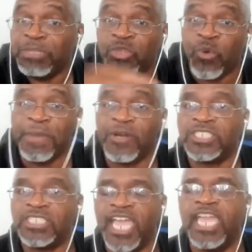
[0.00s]
But the women
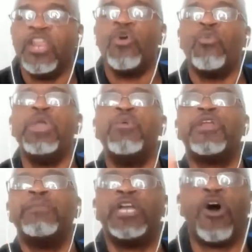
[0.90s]
are saying, we
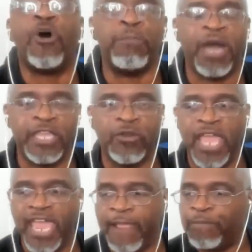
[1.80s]
want to be called by your
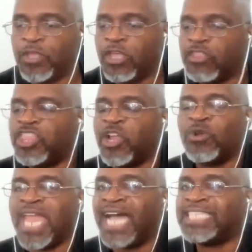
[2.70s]
name.
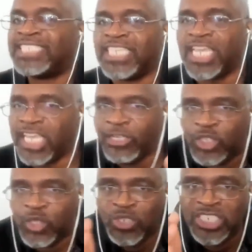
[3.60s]
They're not
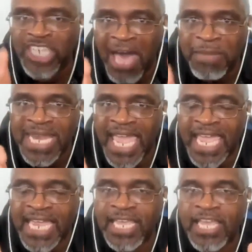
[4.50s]
seeking to
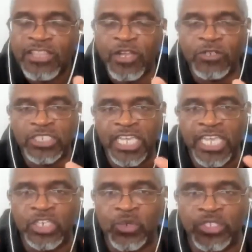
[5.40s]
dominate. They're
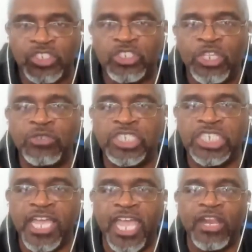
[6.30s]
seeking to
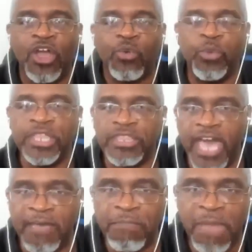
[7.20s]
associate with
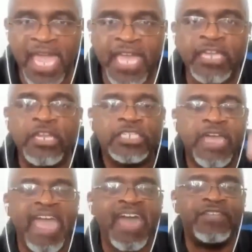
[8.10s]
a man
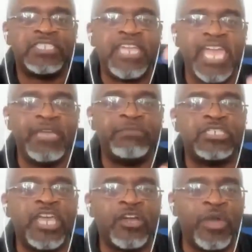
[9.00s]
to have his name
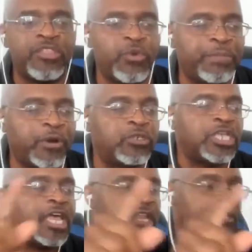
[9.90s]
to take away the
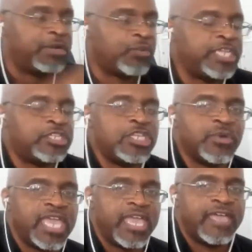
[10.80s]
reproach. Let me read to
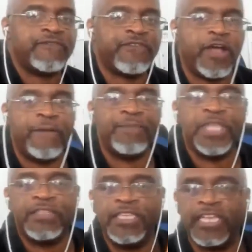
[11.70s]
you again from
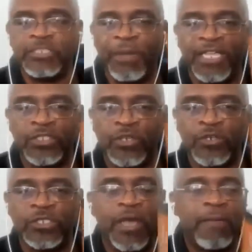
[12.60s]
the
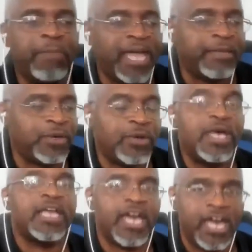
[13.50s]
Expositor's
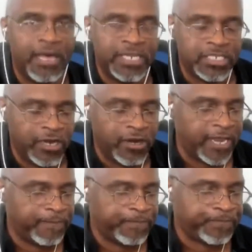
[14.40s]
Bible Commentary.